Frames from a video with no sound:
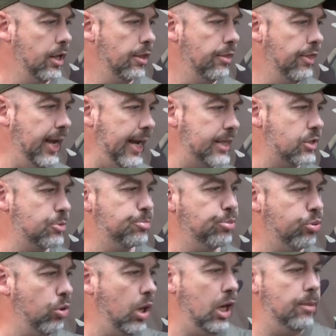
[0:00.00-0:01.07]
That's
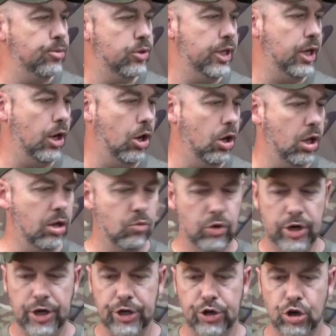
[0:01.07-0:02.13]
probably all I
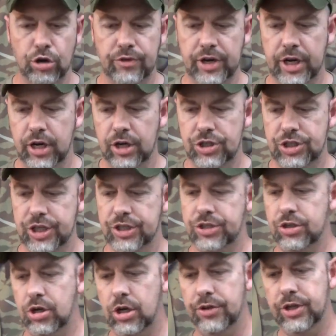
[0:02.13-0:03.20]
wanted to go over here
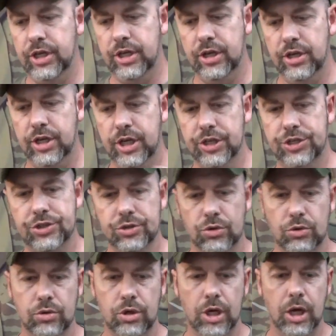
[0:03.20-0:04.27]
just on the
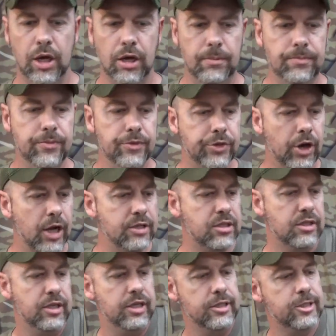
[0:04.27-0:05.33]
initial thoughts
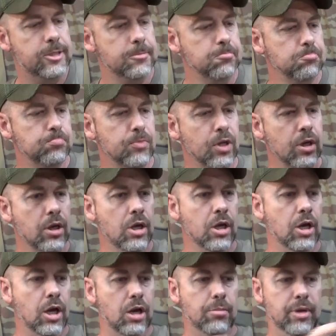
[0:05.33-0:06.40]
of this.
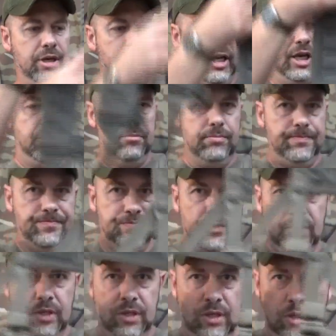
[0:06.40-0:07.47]
Again,
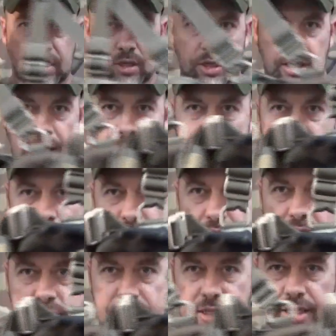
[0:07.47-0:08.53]
guys,
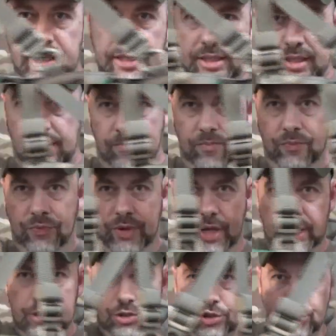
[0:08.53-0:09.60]
this is
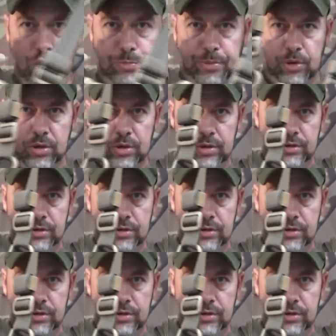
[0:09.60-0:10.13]
a super